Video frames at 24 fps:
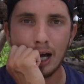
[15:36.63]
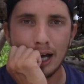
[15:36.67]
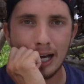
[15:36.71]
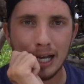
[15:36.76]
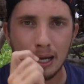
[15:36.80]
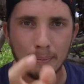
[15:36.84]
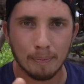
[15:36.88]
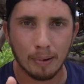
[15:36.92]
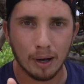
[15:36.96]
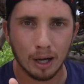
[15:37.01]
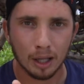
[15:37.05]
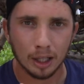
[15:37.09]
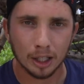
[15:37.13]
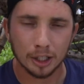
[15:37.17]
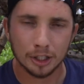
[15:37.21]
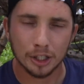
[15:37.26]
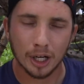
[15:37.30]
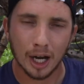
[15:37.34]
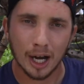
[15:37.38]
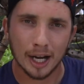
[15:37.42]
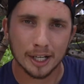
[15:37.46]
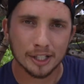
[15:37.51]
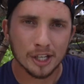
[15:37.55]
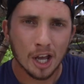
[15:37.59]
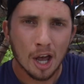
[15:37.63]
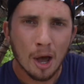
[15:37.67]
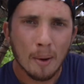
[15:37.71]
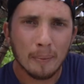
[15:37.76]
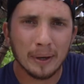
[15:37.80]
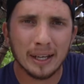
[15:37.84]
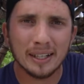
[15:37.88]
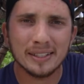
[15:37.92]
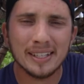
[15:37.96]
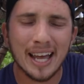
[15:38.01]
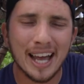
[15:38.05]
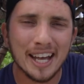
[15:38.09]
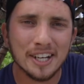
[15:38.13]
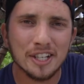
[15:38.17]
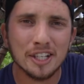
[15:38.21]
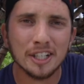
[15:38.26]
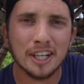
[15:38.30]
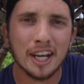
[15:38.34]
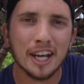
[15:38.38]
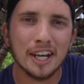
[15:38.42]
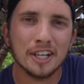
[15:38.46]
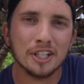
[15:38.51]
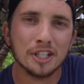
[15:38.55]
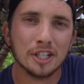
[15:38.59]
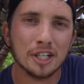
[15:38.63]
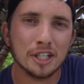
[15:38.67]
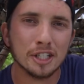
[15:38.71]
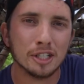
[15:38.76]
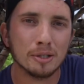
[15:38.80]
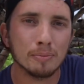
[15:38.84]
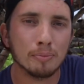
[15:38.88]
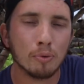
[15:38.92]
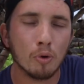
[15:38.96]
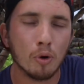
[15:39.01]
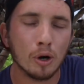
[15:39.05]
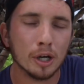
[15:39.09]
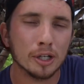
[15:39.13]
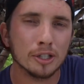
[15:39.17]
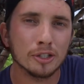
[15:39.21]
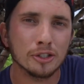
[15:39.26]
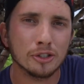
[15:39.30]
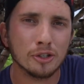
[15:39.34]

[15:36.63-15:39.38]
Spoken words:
I apologize, because education is important.